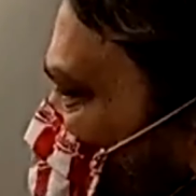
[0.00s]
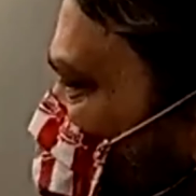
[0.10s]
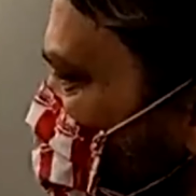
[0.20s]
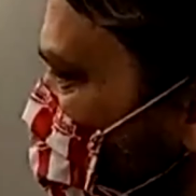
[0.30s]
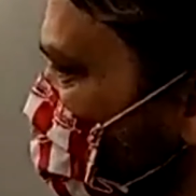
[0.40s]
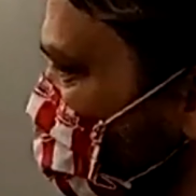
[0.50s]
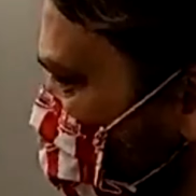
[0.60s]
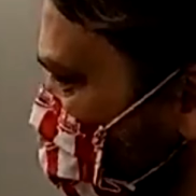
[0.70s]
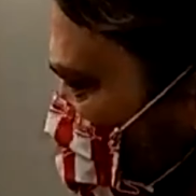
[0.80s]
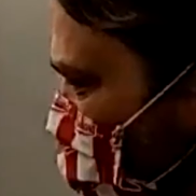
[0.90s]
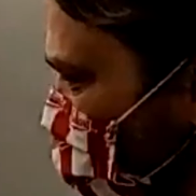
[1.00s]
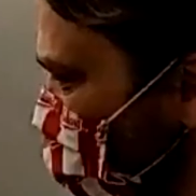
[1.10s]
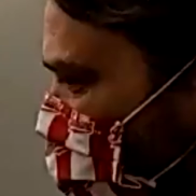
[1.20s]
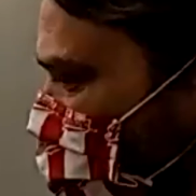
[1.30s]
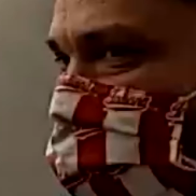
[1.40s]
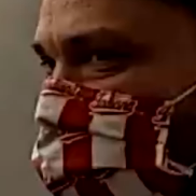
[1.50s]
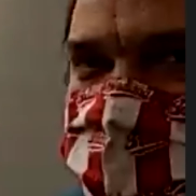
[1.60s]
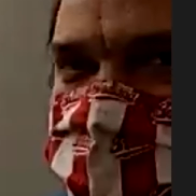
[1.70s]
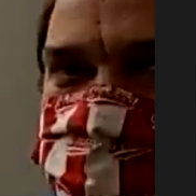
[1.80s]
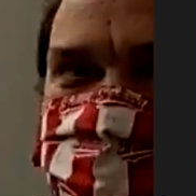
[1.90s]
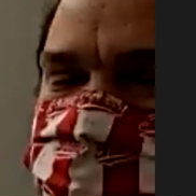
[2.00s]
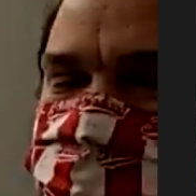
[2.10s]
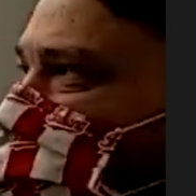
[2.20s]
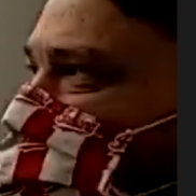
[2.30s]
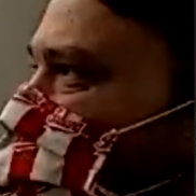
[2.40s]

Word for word: so then what you get, what ends up happening is